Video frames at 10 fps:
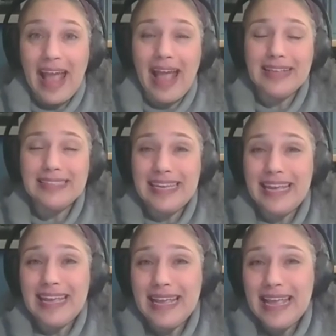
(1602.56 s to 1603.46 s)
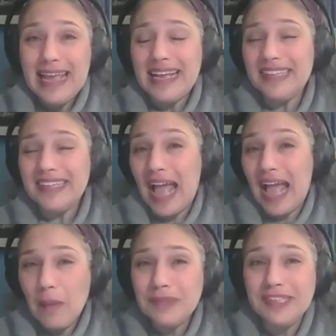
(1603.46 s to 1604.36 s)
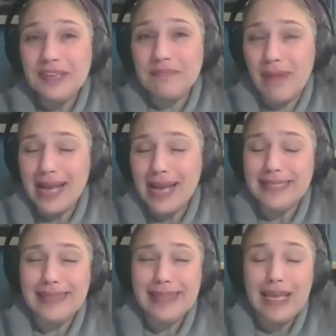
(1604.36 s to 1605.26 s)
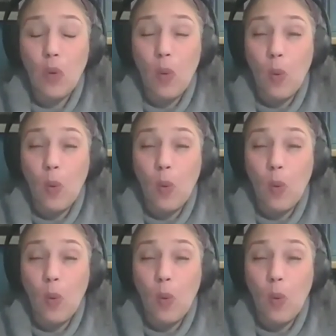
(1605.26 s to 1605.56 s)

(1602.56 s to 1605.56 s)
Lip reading: and he is absent-mindedly